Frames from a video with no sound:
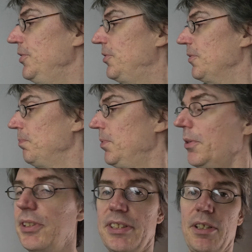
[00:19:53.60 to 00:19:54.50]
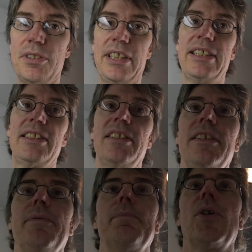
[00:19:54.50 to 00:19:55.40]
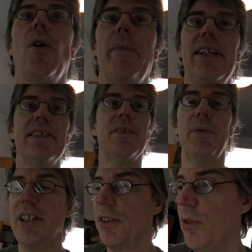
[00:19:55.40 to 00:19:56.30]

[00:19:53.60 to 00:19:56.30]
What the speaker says: you can post those links in the comments, and we can